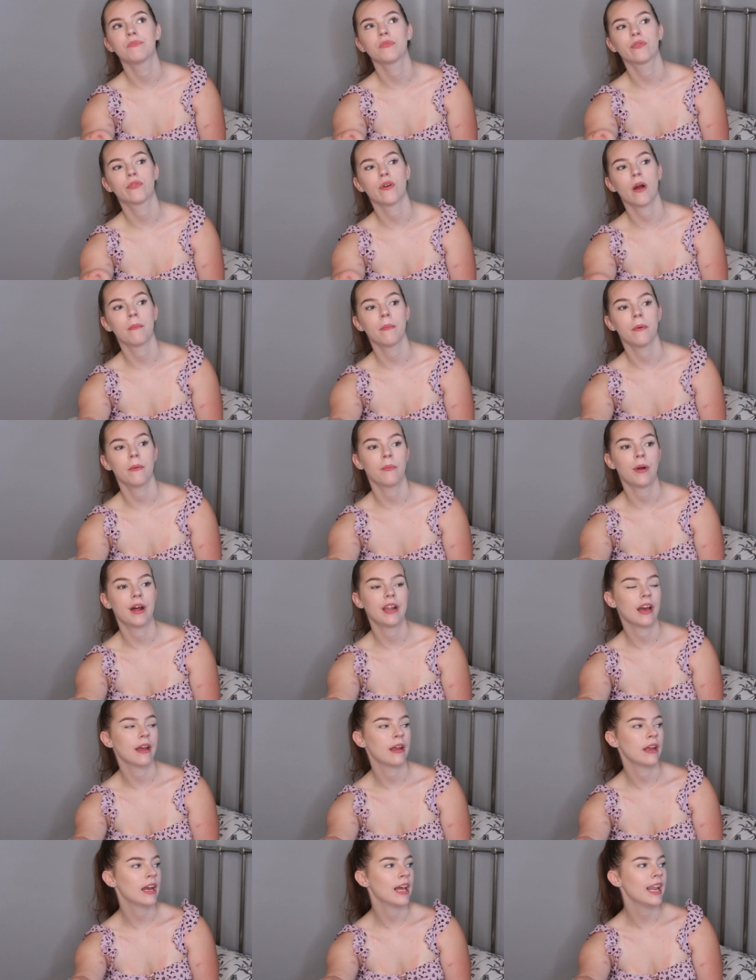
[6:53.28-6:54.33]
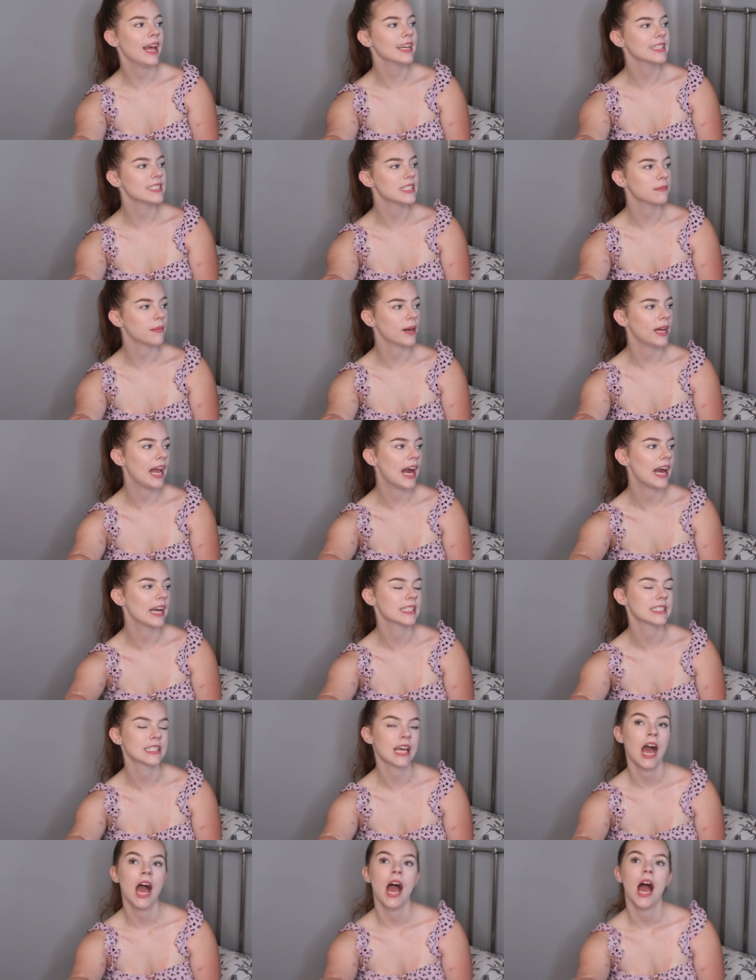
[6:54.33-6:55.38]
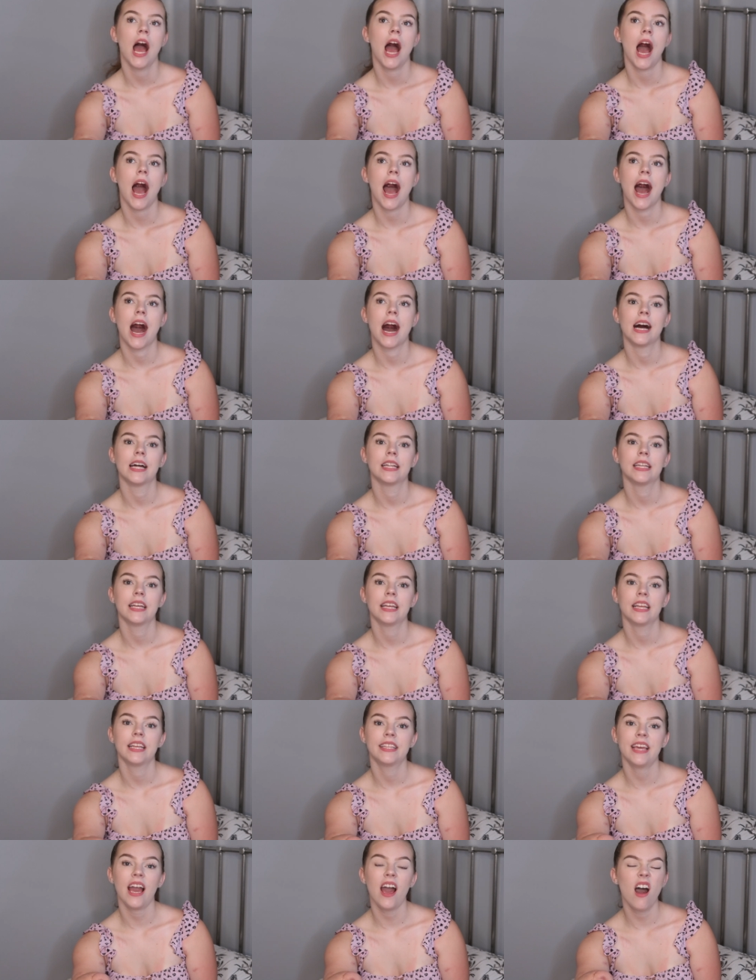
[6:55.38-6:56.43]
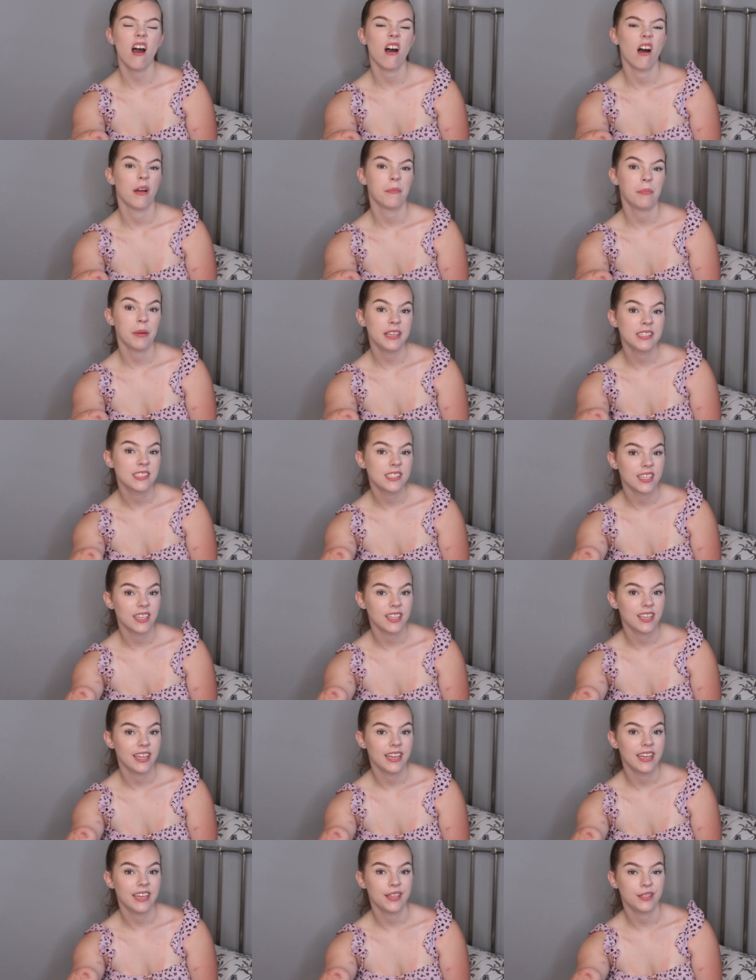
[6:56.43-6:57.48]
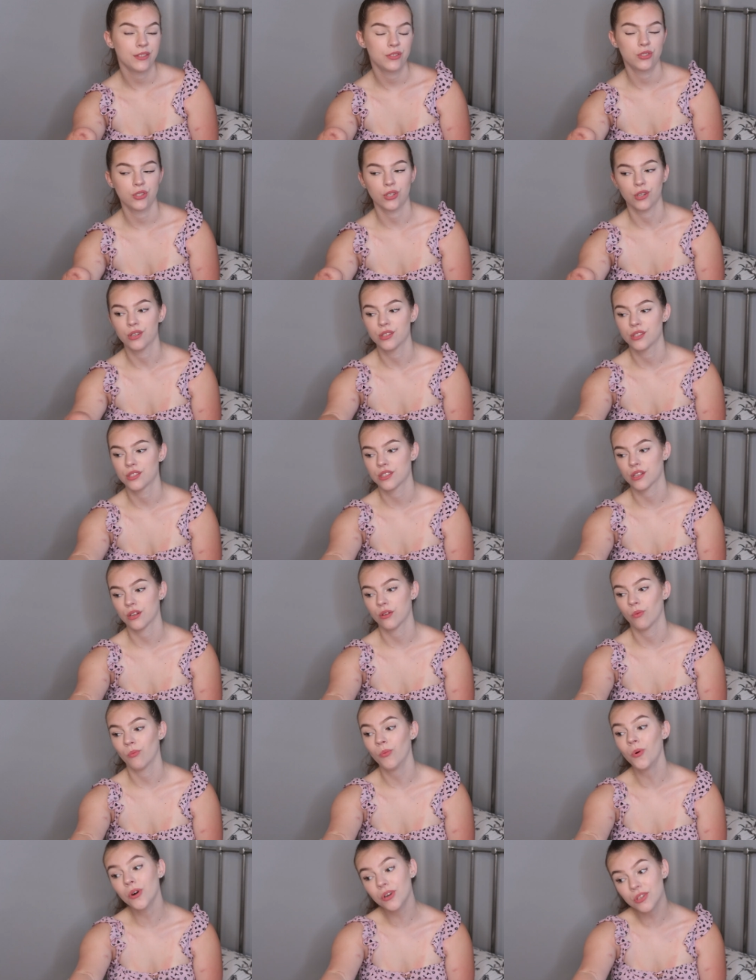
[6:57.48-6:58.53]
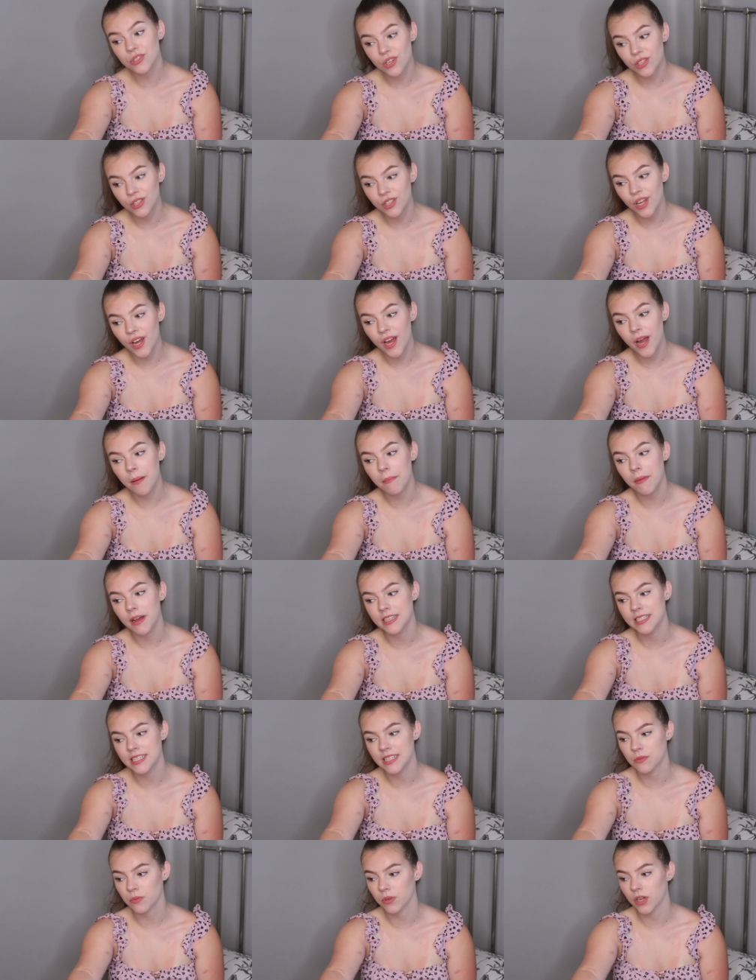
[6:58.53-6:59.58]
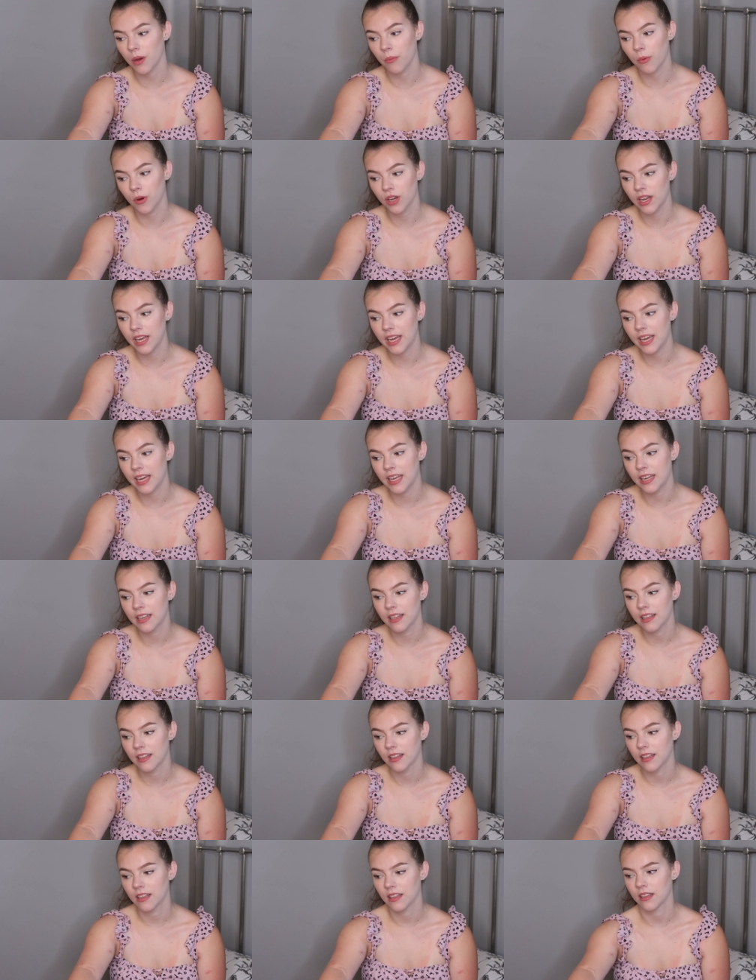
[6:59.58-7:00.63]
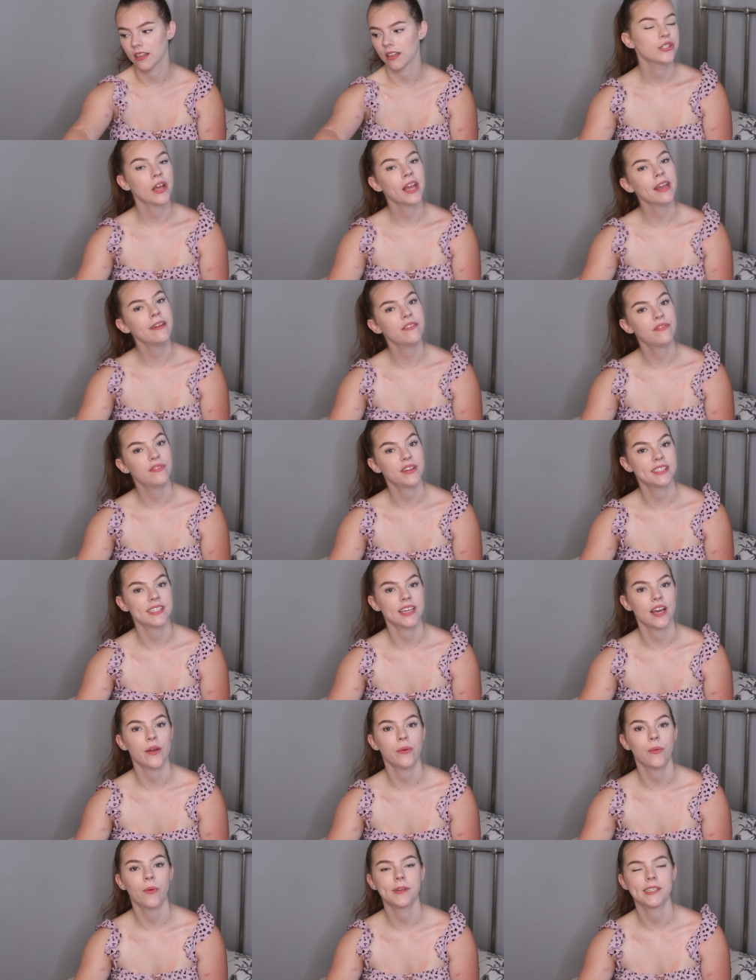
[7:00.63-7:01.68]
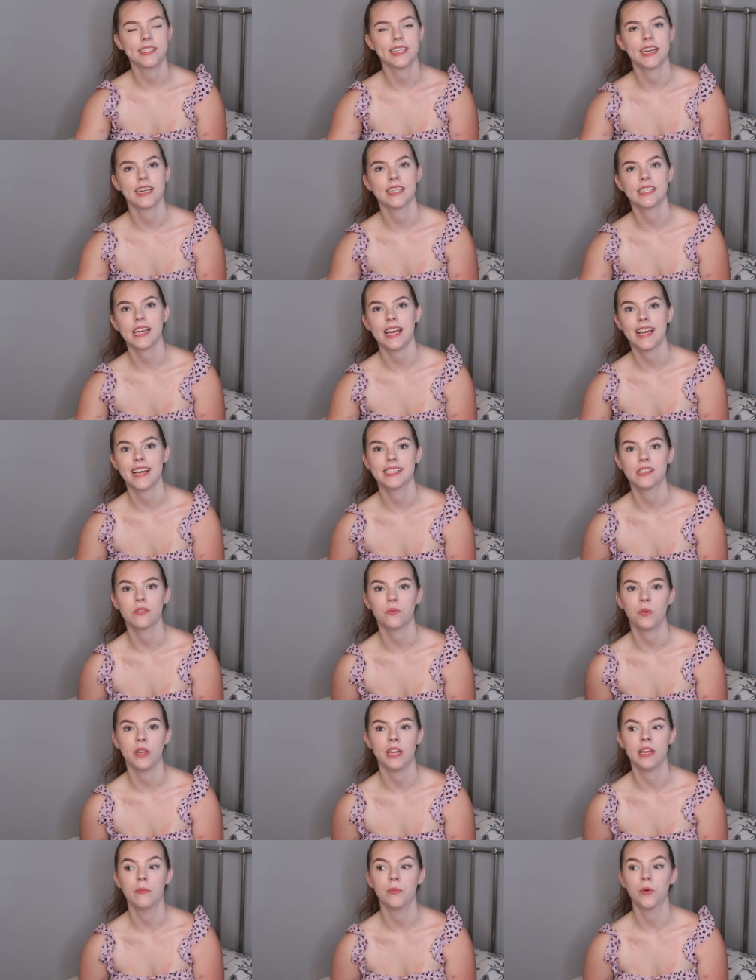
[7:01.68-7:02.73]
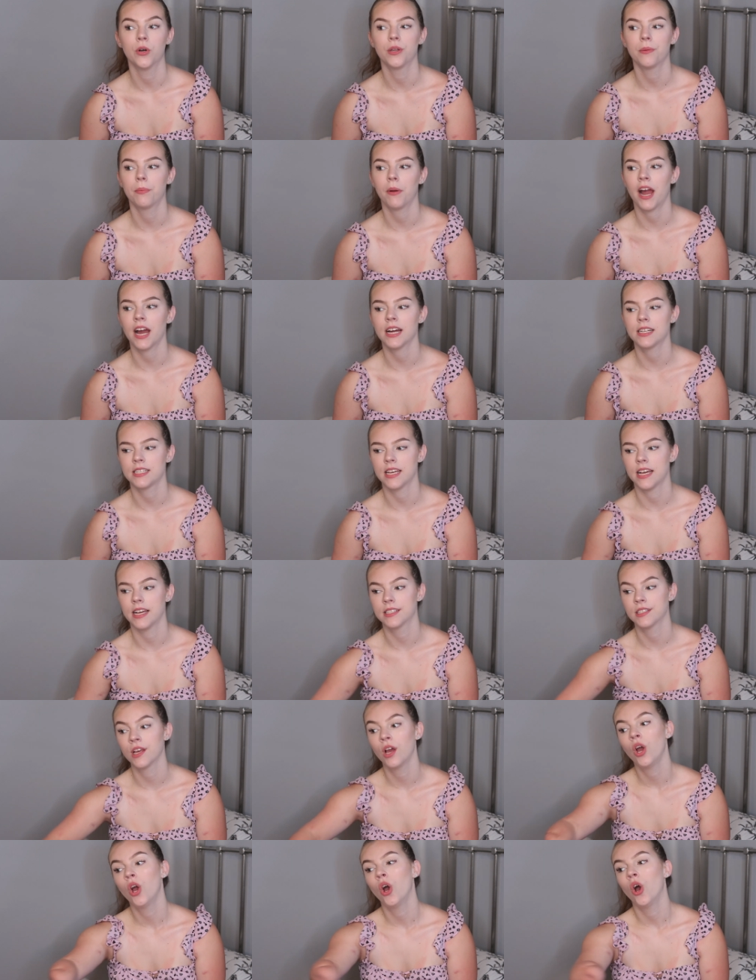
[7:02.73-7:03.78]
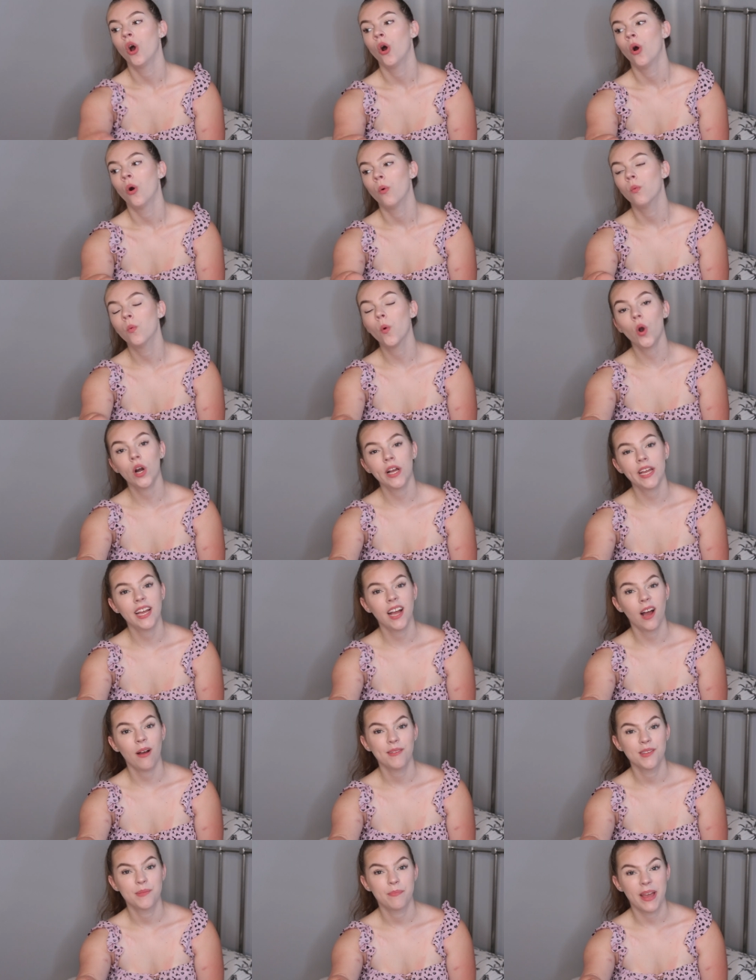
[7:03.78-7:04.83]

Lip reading: from when I collected my legs, and yeah, I basically just walked on them, did what I wanted. So in physio, what we did is we would practice walking. I was